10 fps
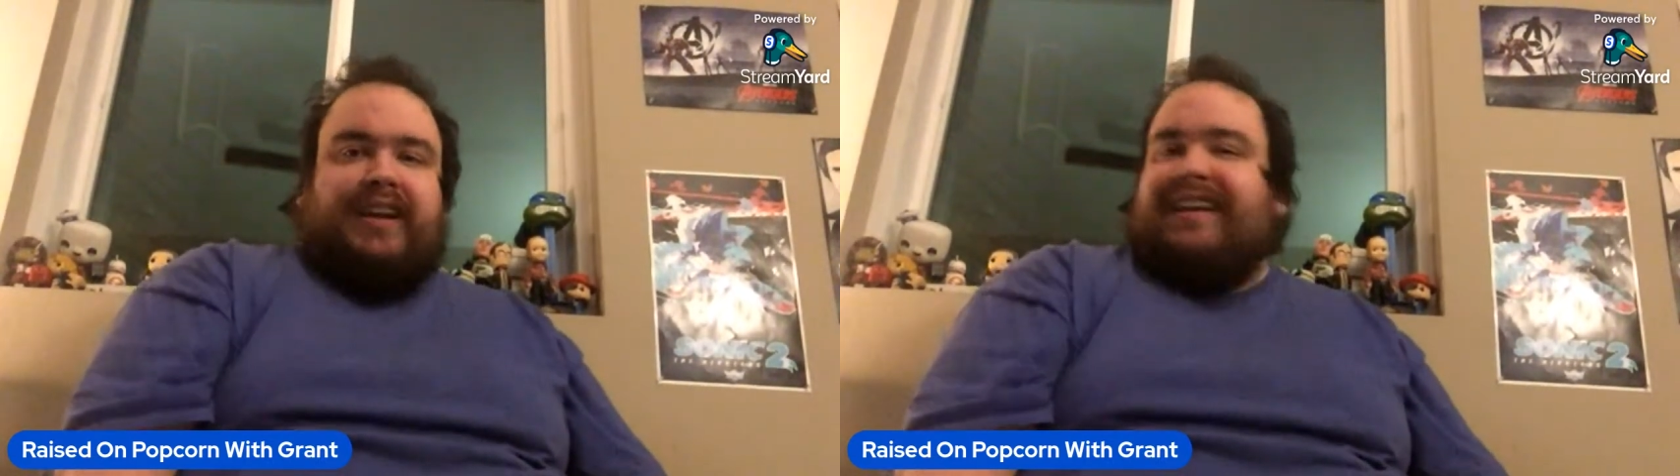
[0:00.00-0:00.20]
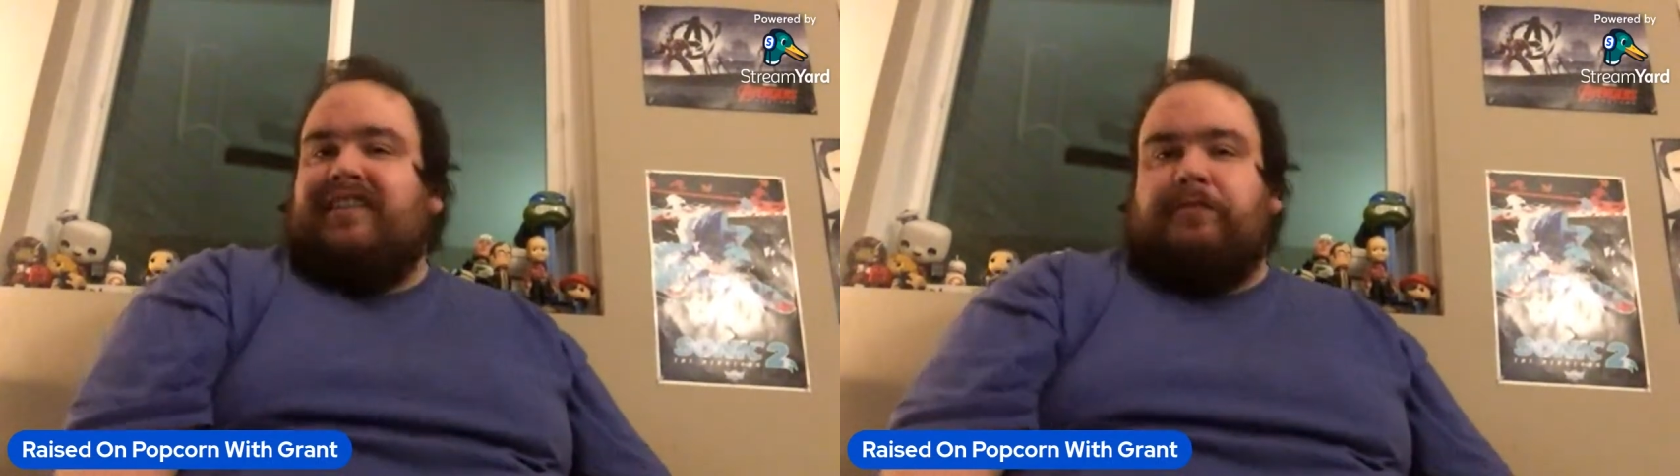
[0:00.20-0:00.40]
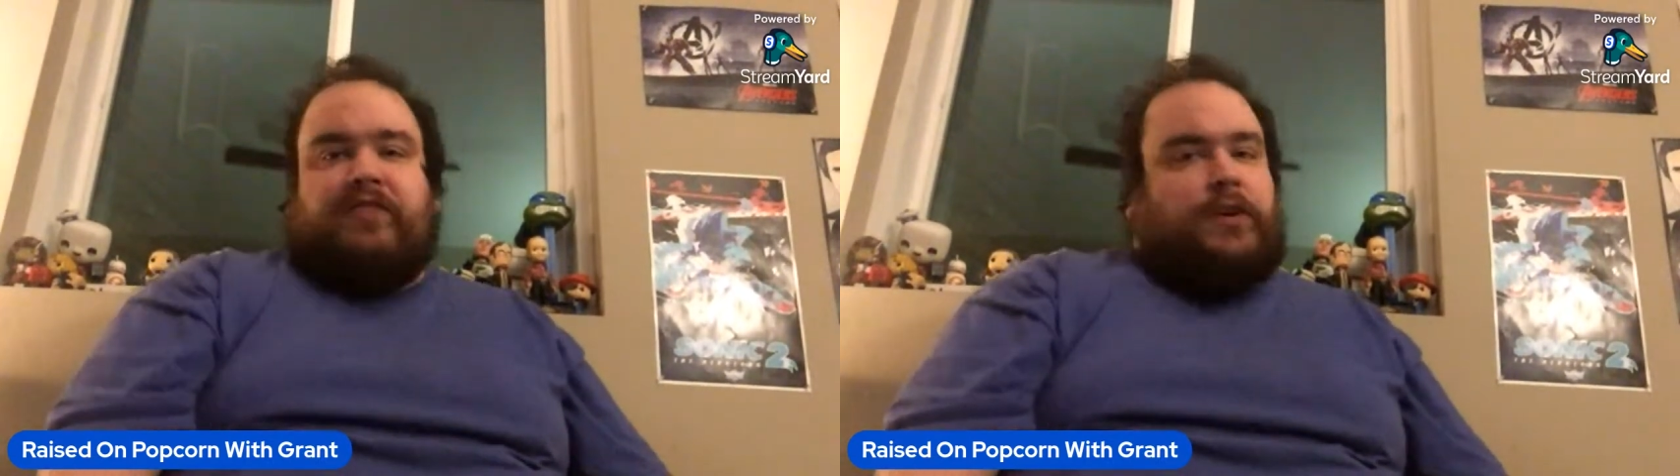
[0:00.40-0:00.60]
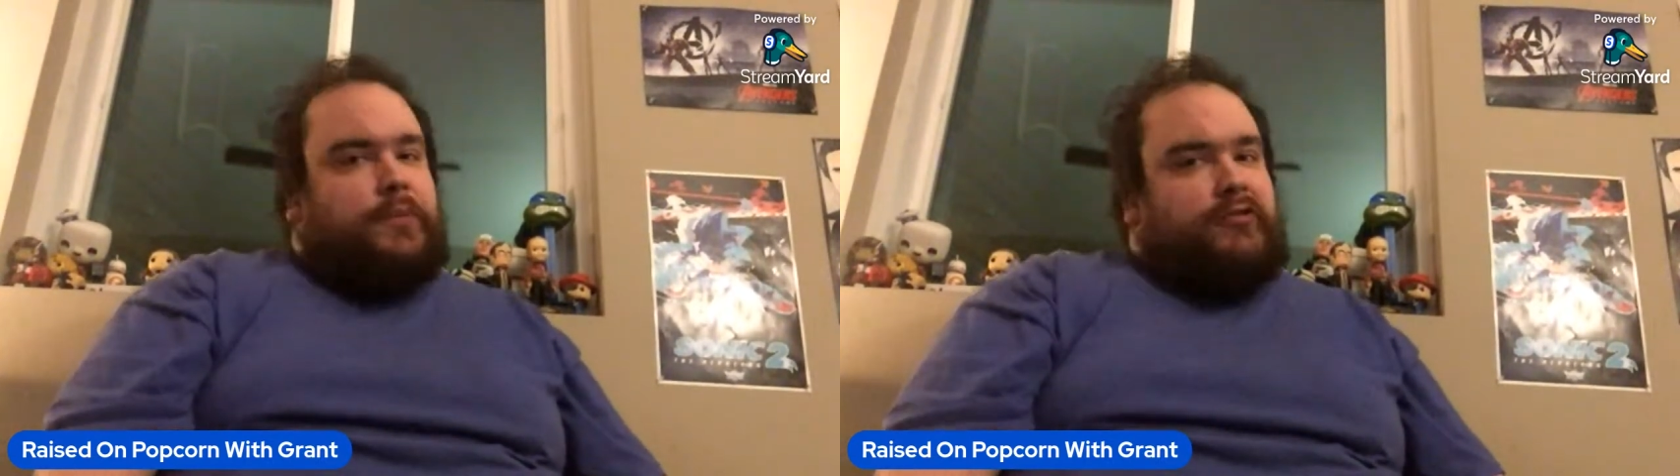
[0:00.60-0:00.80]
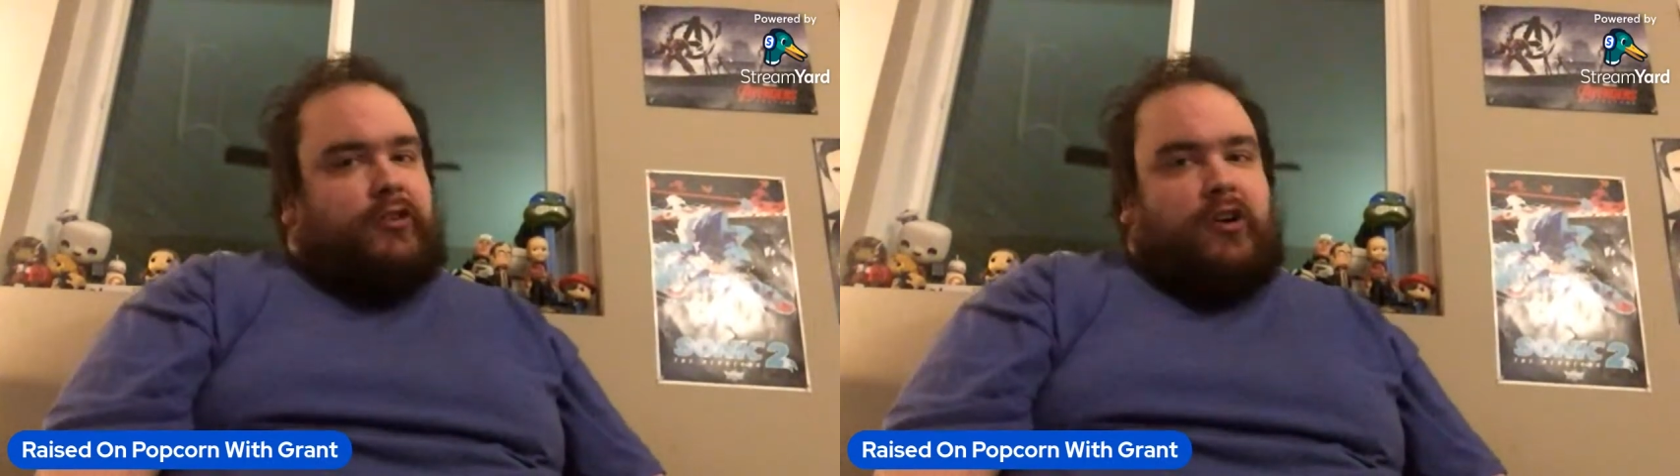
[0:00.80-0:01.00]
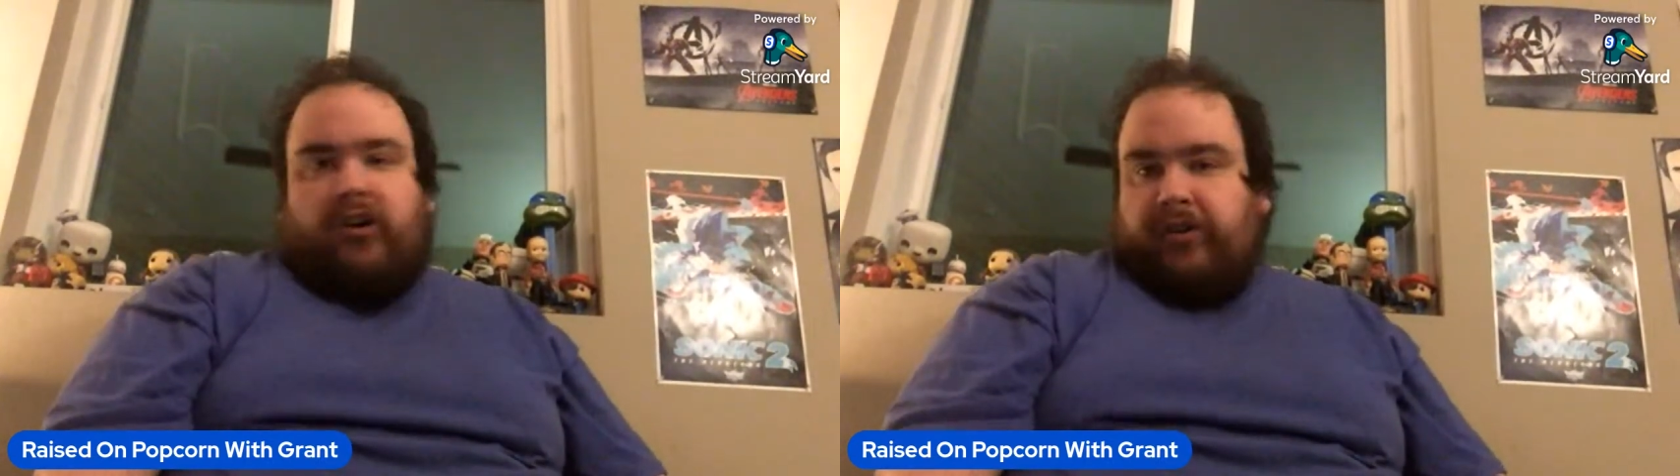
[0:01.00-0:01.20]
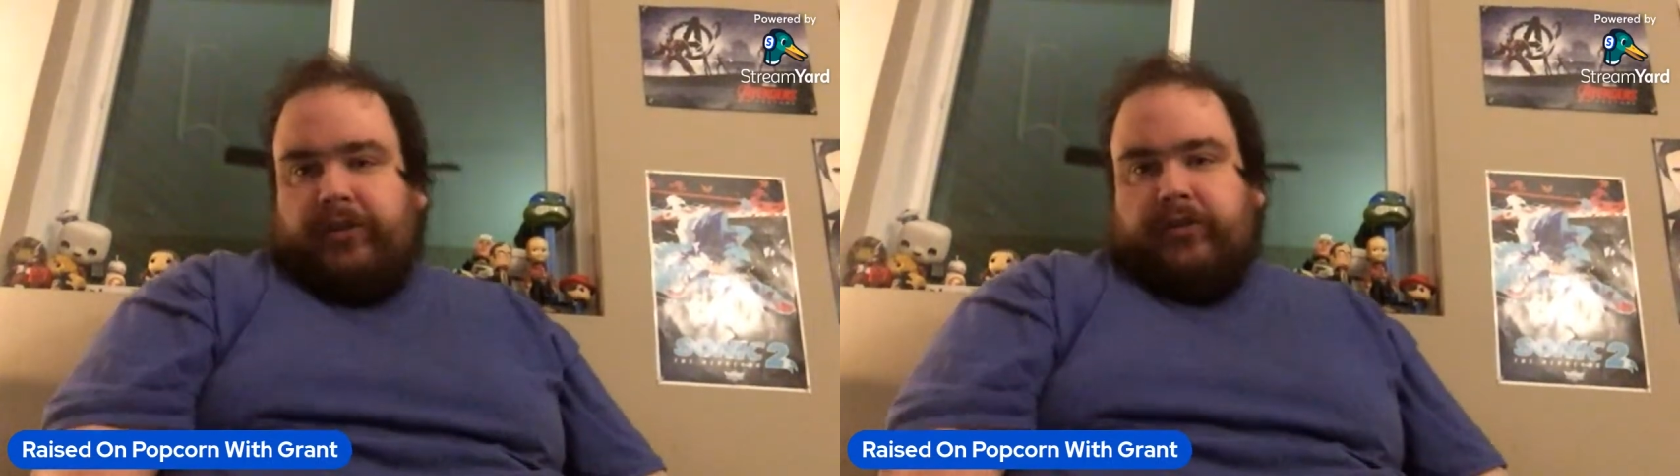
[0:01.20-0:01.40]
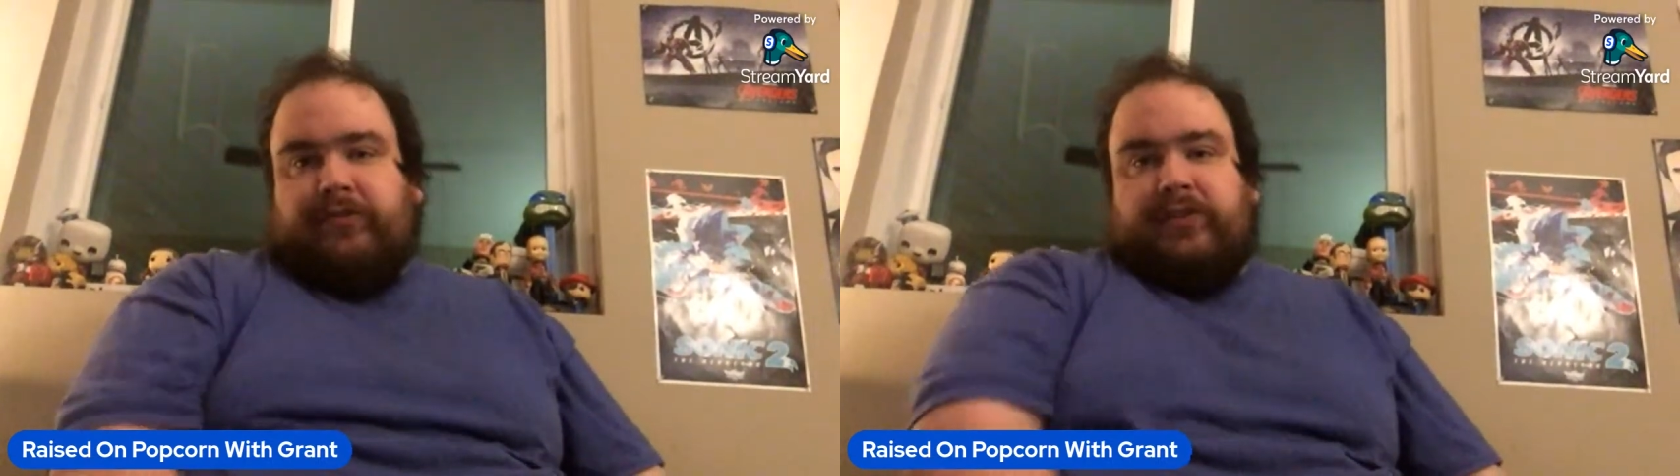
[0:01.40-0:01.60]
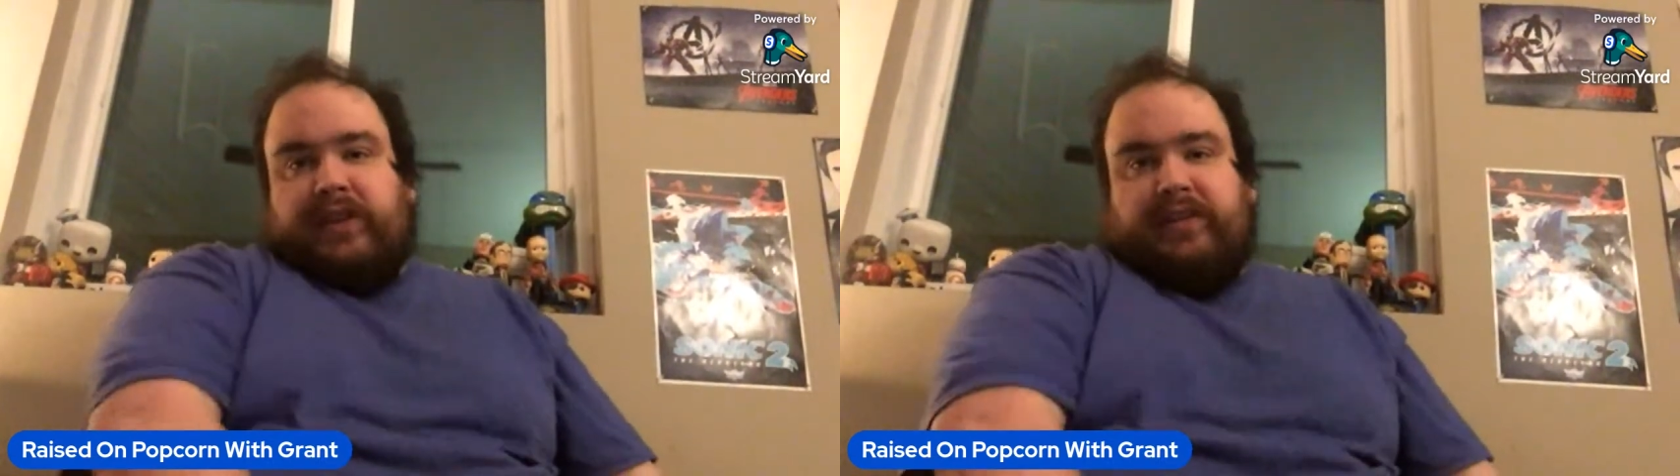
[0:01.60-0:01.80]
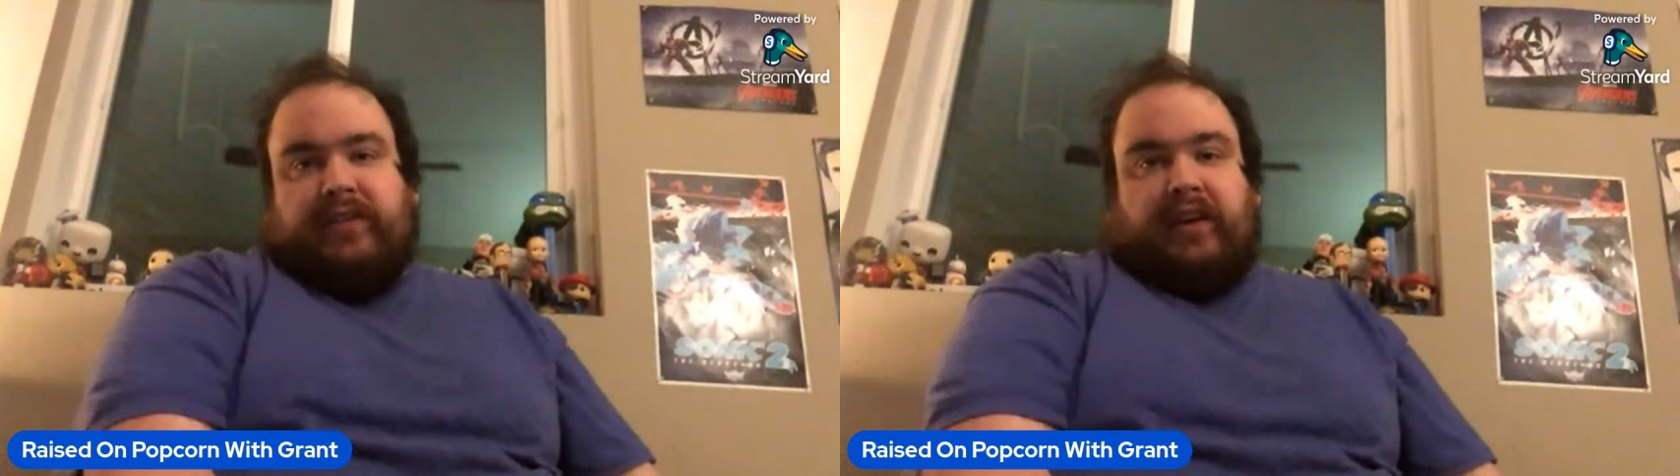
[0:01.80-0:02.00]
His fingerprints are all over
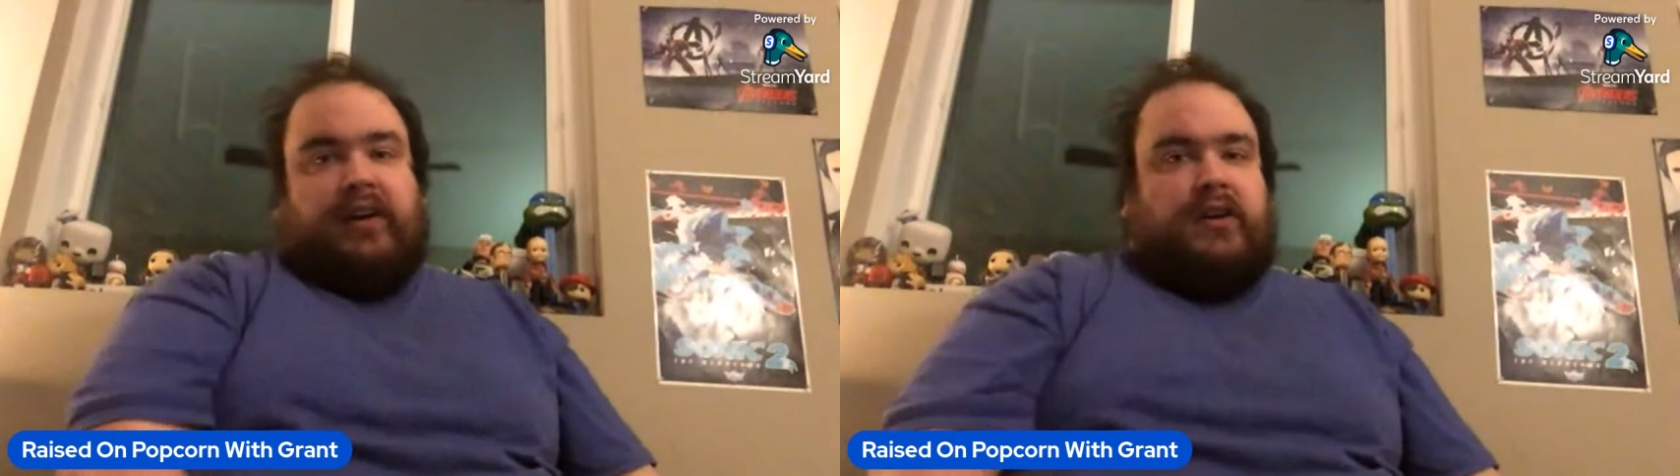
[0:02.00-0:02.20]
this.